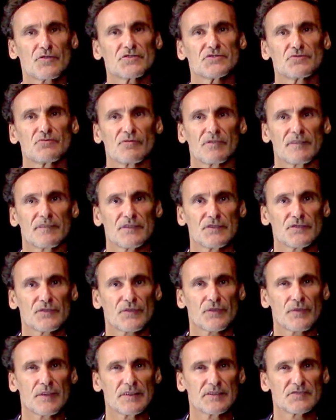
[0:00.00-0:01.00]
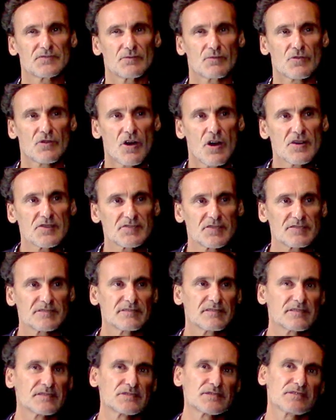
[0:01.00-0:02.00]
course, to reduce things to
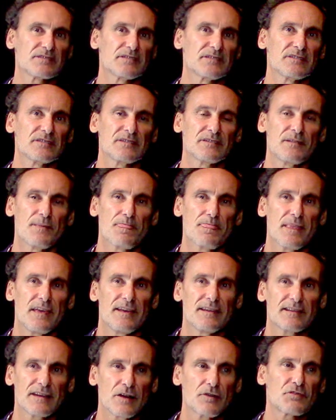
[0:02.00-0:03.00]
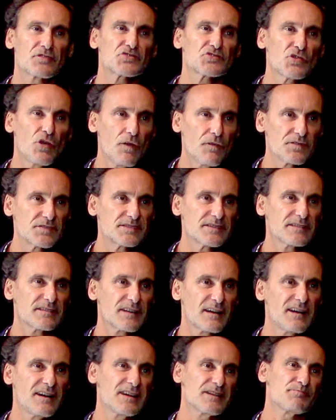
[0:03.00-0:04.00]
consciousness. It kind of solves the
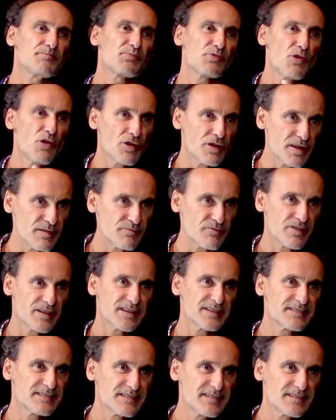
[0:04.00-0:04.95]
hard problem, right?